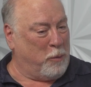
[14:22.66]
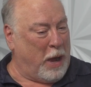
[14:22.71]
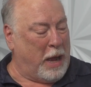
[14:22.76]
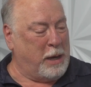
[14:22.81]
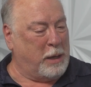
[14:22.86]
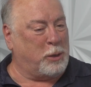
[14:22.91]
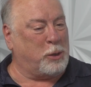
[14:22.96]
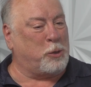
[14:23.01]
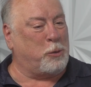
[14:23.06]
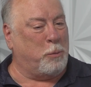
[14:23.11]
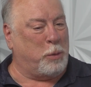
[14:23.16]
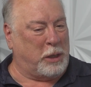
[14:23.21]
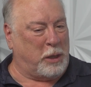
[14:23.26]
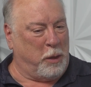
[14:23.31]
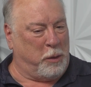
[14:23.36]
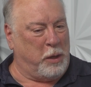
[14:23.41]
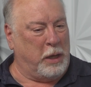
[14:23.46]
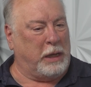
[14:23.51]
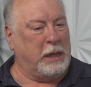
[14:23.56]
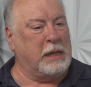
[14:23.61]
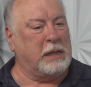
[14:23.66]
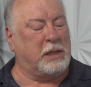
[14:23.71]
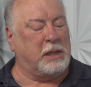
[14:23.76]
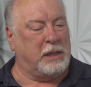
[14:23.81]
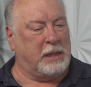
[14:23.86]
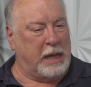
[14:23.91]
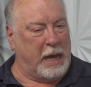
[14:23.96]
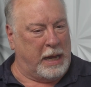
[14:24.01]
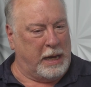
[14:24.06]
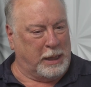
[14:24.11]
Right, but the thing
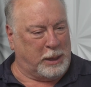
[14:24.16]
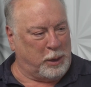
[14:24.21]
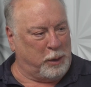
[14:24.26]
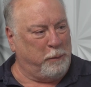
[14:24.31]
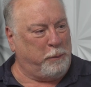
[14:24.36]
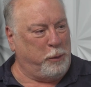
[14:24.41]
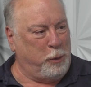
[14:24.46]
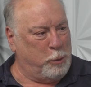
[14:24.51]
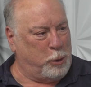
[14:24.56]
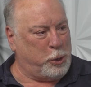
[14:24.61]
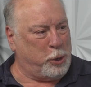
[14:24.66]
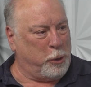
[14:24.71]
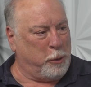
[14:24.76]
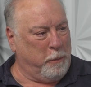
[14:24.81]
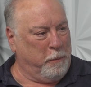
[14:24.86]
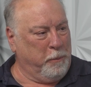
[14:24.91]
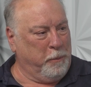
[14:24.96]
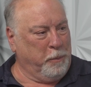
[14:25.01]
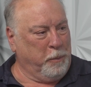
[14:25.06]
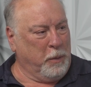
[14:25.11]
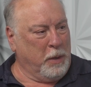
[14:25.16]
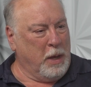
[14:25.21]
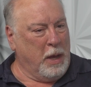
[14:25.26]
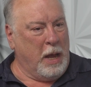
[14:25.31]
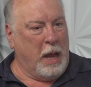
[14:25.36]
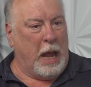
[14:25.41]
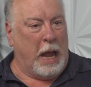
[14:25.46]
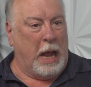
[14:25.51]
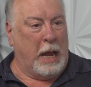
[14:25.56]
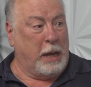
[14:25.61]
is that it's the future,
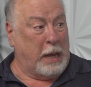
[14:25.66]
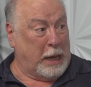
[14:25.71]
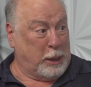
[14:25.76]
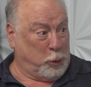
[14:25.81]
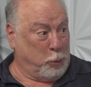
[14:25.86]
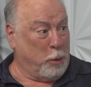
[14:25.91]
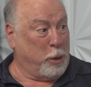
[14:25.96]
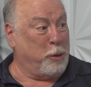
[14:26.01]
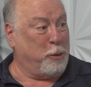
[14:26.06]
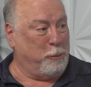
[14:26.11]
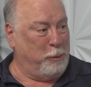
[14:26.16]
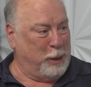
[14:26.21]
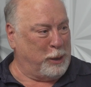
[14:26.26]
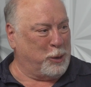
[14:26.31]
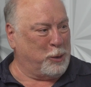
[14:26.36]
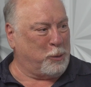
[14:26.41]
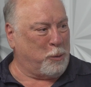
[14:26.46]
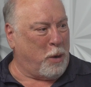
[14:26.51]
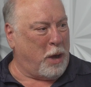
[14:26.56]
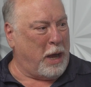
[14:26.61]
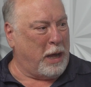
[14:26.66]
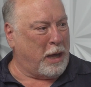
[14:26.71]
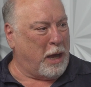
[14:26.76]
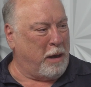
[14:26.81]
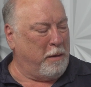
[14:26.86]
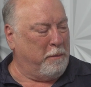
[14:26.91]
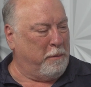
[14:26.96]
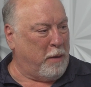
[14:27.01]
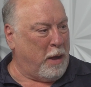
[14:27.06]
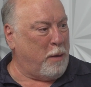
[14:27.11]
and that's one of the reasons why I
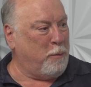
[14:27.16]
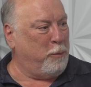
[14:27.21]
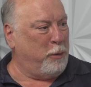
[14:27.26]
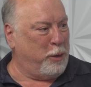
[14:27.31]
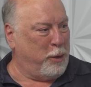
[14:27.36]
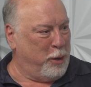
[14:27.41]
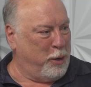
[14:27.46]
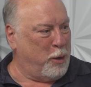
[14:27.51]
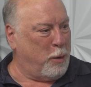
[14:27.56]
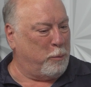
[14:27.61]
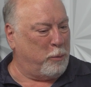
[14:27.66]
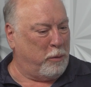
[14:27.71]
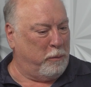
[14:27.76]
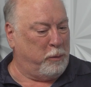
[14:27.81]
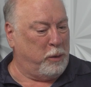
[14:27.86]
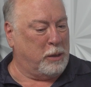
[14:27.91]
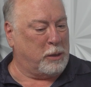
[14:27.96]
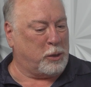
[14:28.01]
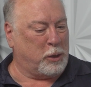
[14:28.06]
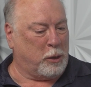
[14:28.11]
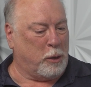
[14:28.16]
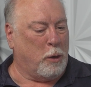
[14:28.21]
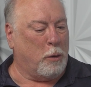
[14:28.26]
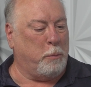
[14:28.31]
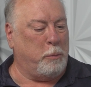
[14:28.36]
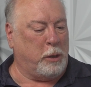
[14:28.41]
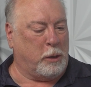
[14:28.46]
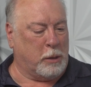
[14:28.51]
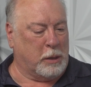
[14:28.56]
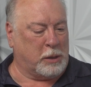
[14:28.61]
got involved with it a number of years ago.
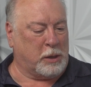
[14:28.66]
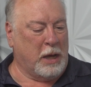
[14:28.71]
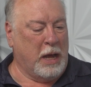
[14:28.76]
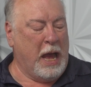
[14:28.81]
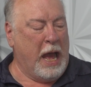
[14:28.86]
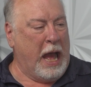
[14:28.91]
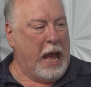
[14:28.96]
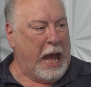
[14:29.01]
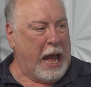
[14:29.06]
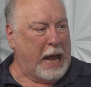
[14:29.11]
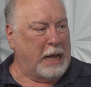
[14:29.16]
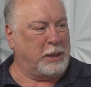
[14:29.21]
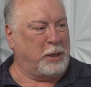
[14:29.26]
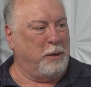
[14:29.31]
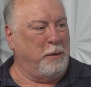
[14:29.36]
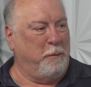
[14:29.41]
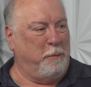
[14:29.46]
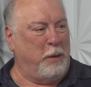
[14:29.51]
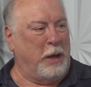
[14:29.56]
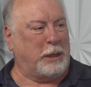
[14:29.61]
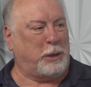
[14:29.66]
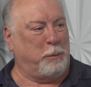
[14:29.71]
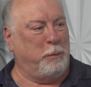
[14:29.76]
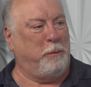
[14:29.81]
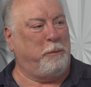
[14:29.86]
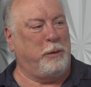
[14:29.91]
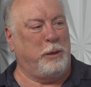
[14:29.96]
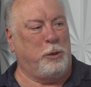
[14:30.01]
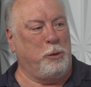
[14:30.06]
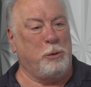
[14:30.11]
Because as an
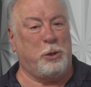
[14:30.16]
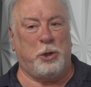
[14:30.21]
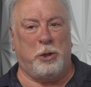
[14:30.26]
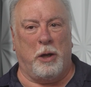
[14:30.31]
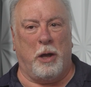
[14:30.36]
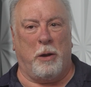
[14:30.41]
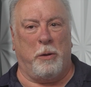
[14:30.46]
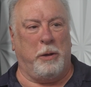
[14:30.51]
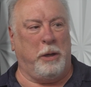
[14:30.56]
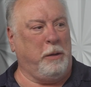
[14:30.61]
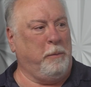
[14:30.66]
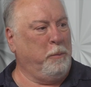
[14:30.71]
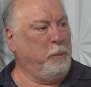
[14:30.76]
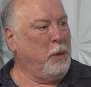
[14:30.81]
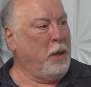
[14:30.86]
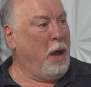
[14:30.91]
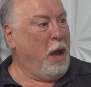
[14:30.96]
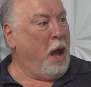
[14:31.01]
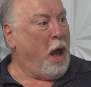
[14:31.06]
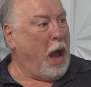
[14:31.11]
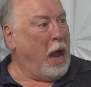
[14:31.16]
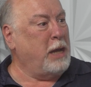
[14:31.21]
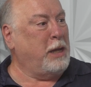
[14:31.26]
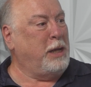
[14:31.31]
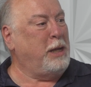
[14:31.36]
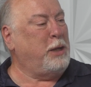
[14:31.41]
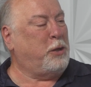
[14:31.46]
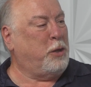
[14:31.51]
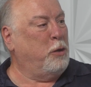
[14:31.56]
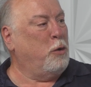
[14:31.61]
investment fiduciary, I
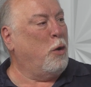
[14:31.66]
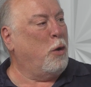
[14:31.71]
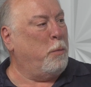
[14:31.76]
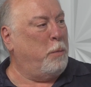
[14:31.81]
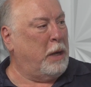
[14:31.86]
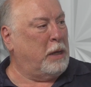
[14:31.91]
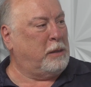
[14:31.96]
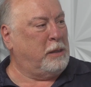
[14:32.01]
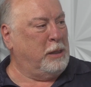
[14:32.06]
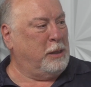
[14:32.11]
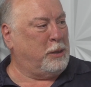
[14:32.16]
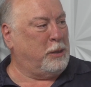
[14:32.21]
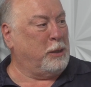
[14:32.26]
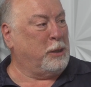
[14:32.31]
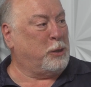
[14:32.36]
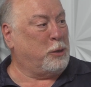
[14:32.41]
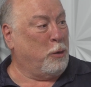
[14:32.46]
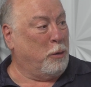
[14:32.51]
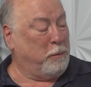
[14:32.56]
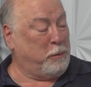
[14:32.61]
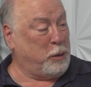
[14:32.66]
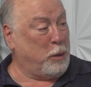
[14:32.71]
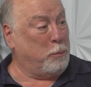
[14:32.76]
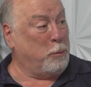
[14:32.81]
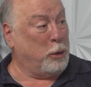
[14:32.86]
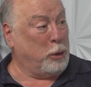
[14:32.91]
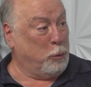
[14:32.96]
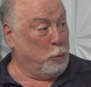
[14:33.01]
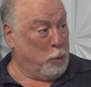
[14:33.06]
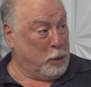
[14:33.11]
need to know about these things. So if
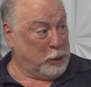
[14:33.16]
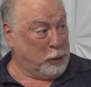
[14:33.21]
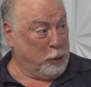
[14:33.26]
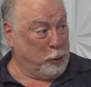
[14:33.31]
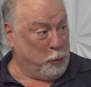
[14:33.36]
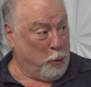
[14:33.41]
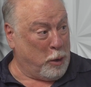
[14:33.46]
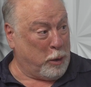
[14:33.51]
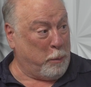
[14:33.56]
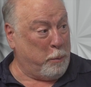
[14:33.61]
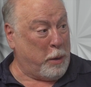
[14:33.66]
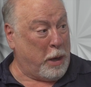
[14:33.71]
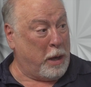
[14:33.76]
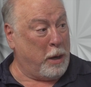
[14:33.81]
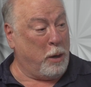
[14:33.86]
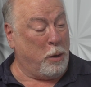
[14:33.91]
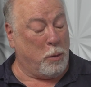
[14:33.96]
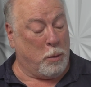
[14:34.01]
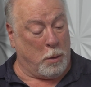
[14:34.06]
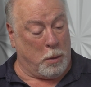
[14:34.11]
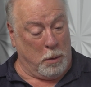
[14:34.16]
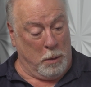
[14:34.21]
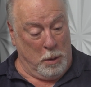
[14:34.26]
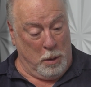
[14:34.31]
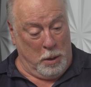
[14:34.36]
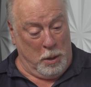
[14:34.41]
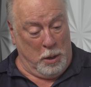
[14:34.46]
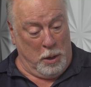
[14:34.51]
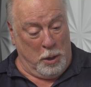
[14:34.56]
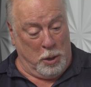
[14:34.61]
someone wants to talk about it or,
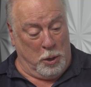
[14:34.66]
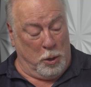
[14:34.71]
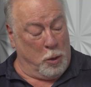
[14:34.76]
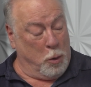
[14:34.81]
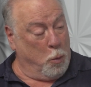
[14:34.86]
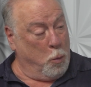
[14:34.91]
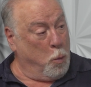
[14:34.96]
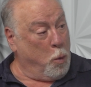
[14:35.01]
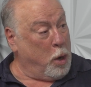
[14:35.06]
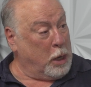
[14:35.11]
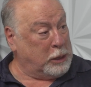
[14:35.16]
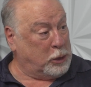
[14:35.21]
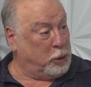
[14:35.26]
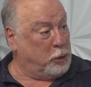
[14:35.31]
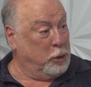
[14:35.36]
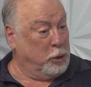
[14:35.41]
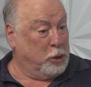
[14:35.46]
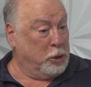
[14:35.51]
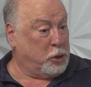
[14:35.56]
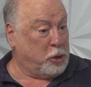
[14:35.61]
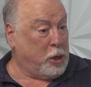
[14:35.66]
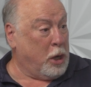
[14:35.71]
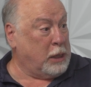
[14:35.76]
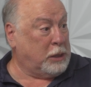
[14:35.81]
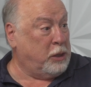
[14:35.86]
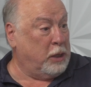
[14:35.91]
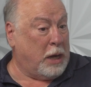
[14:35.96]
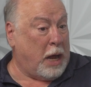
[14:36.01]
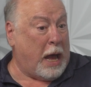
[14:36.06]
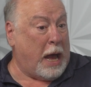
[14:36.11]
wants to
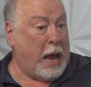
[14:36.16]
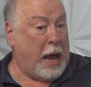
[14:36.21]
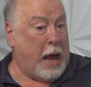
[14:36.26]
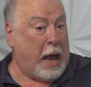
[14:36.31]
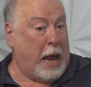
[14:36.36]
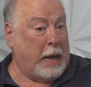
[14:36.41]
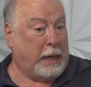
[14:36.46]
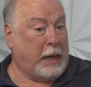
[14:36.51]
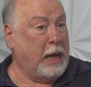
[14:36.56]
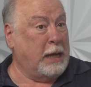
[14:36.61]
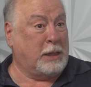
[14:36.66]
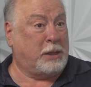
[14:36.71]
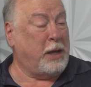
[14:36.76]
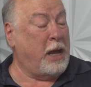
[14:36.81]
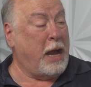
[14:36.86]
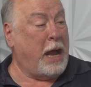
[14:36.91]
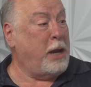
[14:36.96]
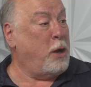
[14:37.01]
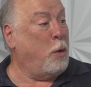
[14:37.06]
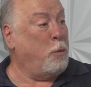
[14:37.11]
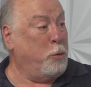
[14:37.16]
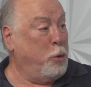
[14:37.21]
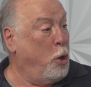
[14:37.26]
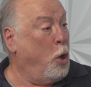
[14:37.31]
discuss it, I can't say I don't